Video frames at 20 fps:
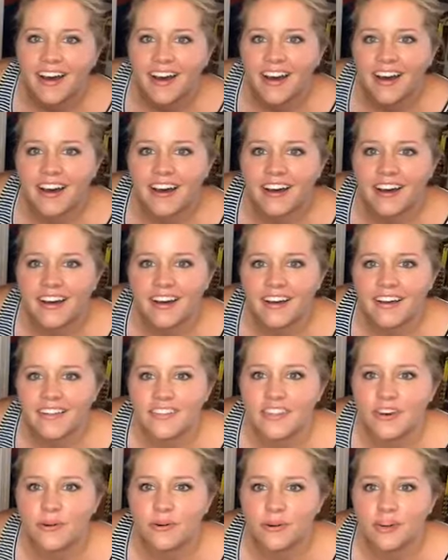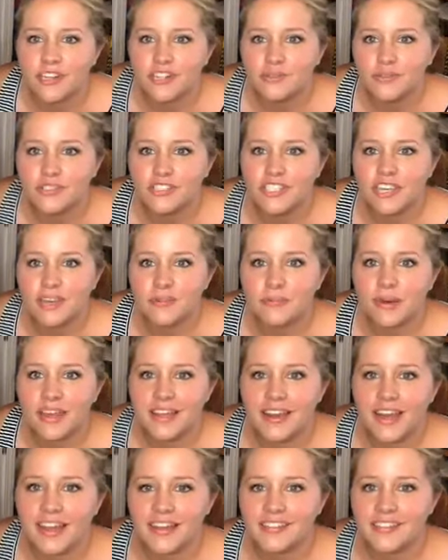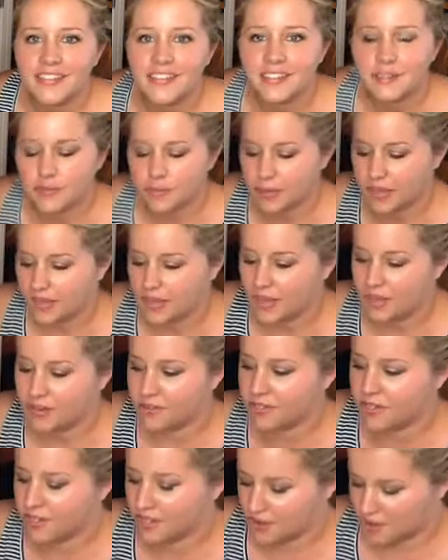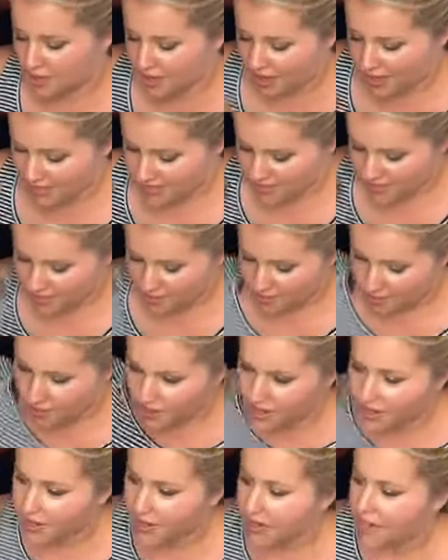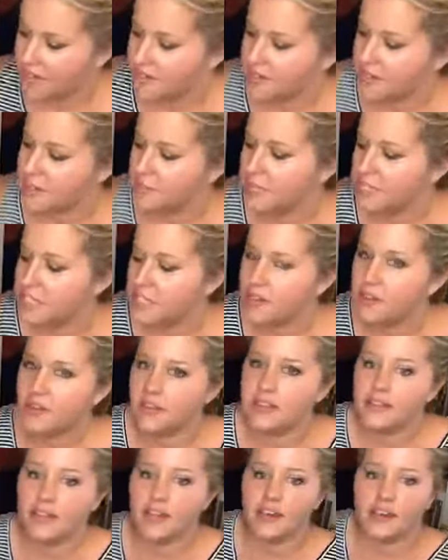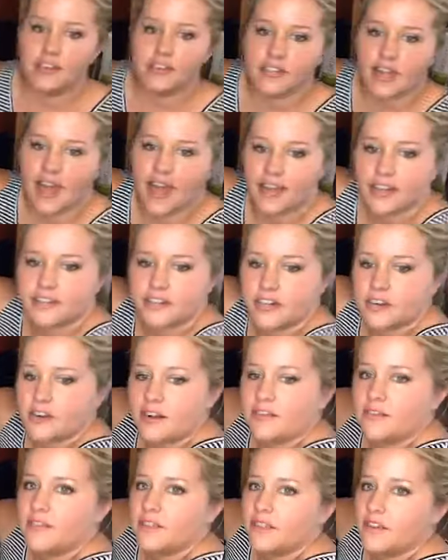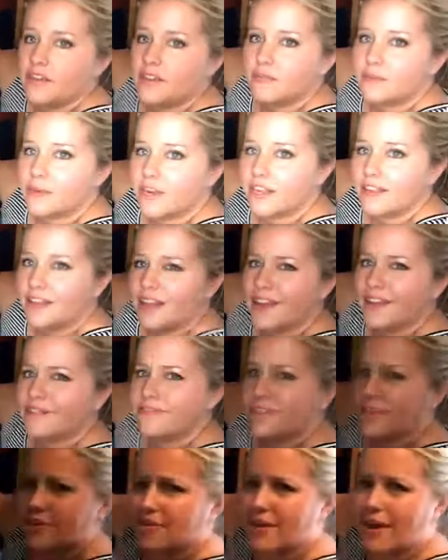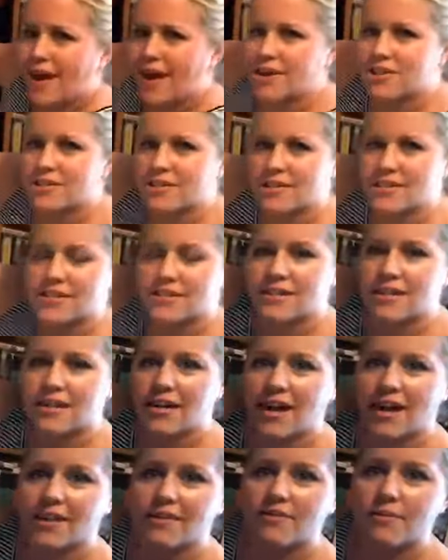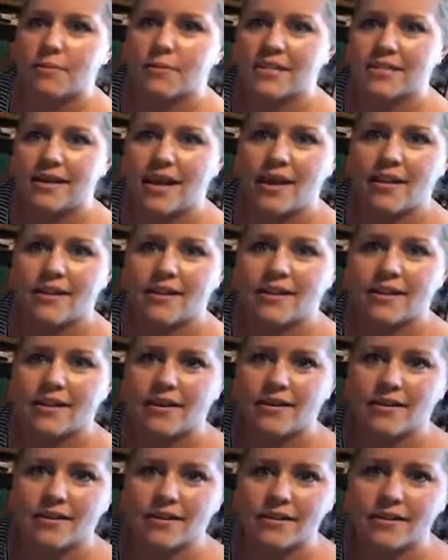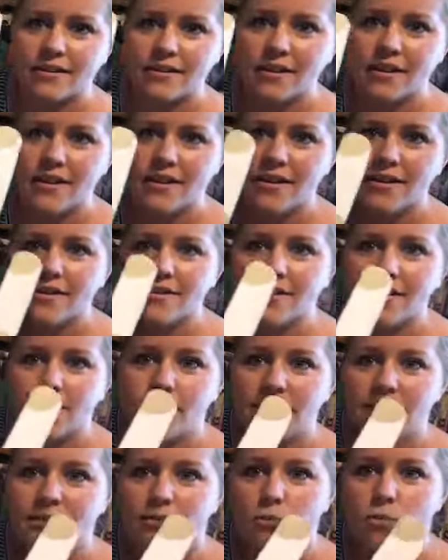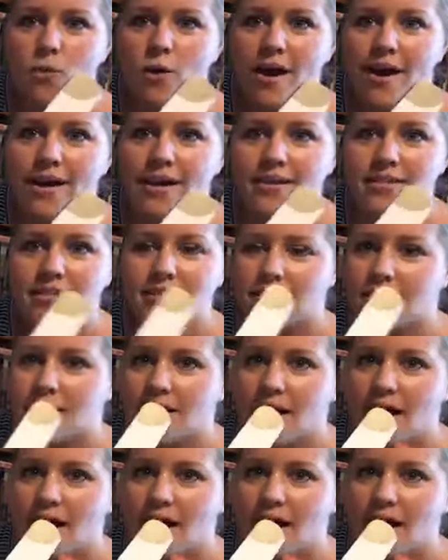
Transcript: The orange with champagne accents would be cute too. Yes, they would. So let me show you these letters. I had to turn off the ring light for you to actually see kind of the metallic color. So it's white,